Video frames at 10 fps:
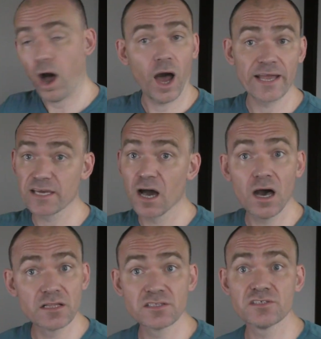I
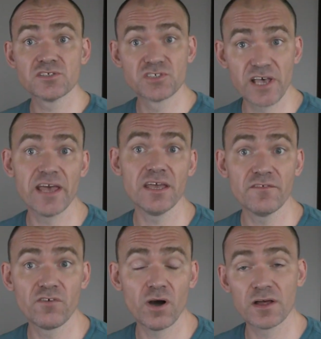can't say
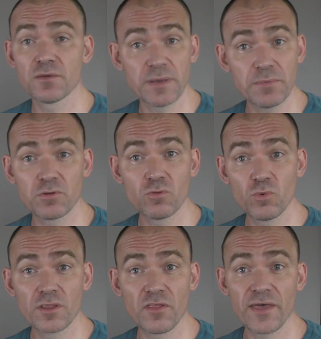for other people
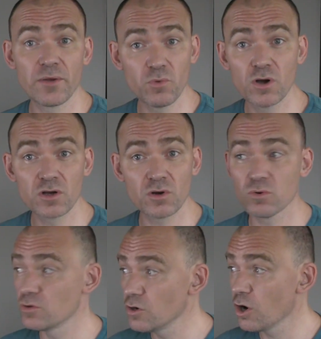whether they work
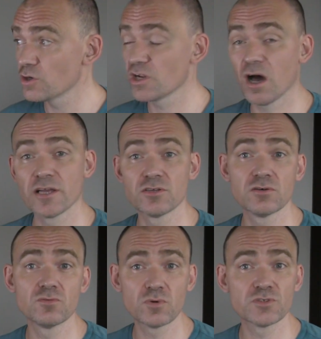or not. I
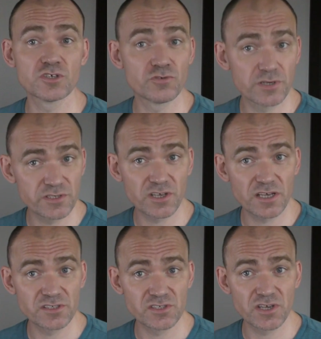don't want to
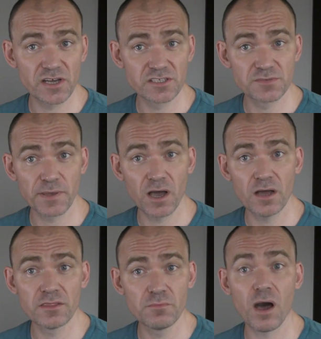criticize the science
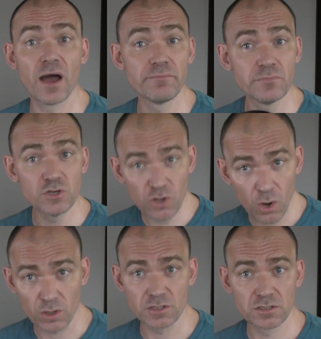behind them. I'm
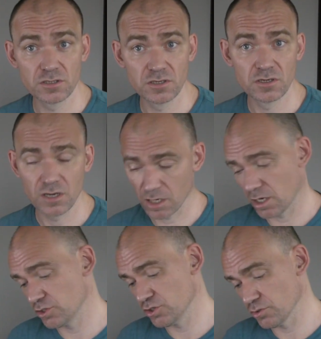not
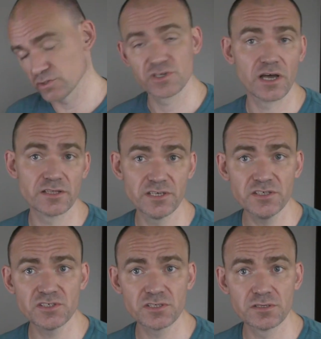a
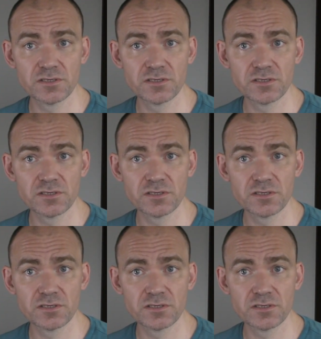neuroscientist.